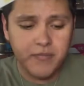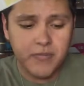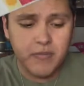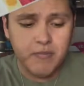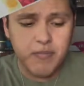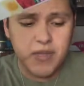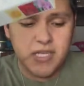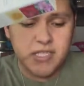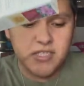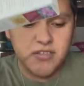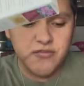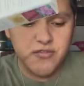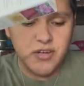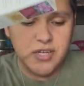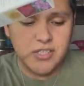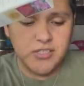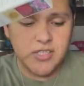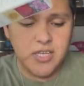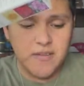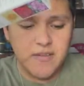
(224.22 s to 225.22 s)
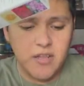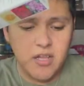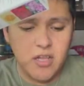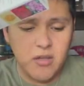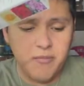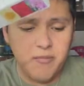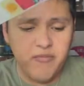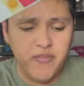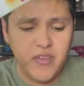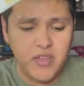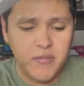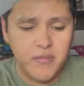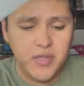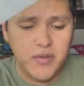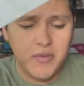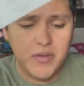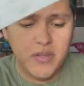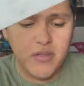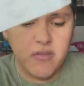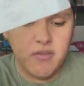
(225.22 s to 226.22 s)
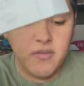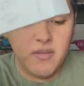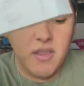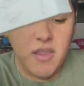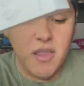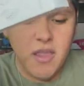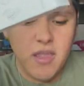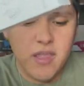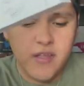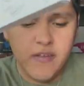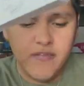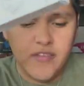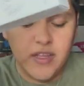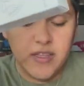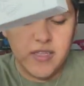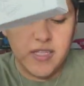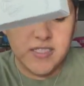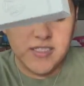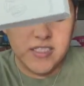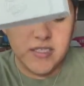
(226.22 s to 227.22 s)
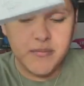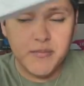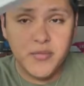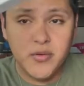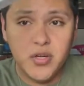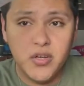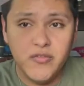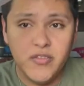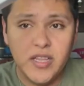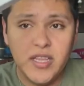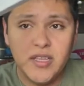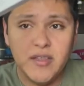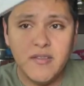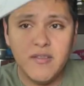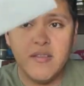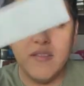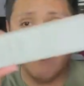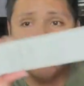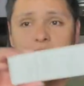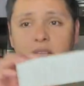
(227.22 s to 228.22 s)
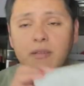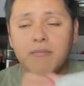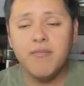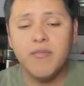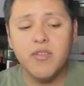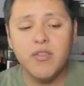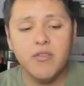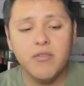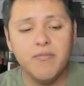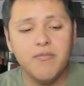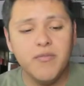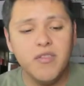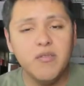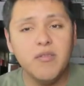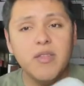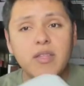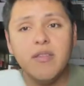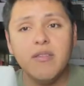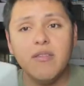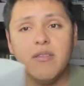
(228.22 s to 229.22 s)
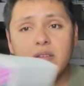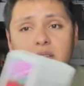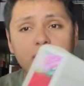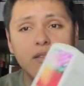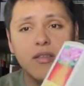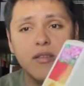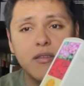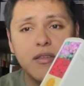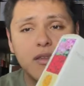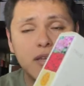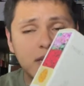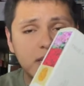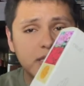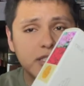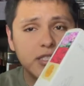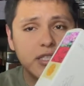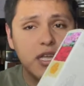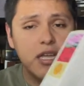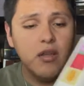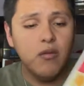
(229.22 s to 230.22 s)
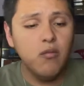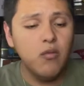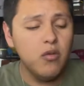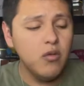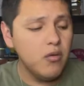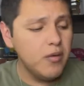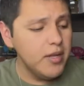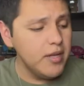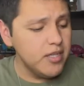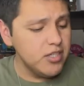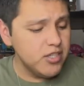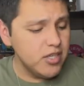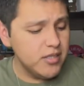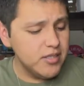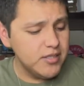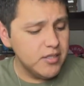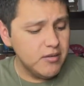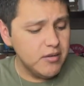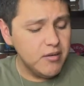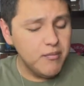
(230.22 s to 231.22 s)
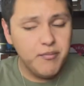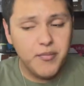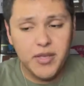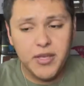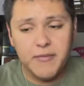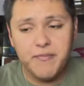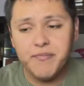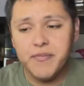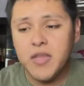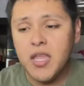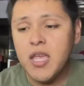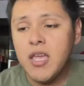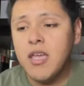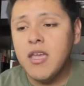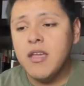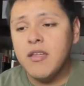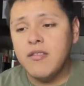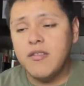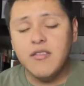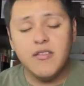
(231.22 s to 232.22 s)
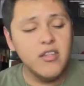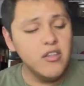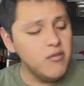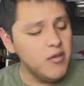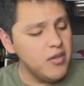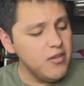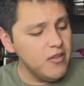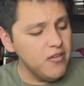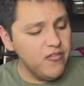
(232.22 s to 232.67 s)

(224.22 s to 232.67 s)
passion fruit extracts to help visibly reduce fine lines and improve elasticity. So this looks like, you guys. We'll go ahead and try this out in a bit. This does retail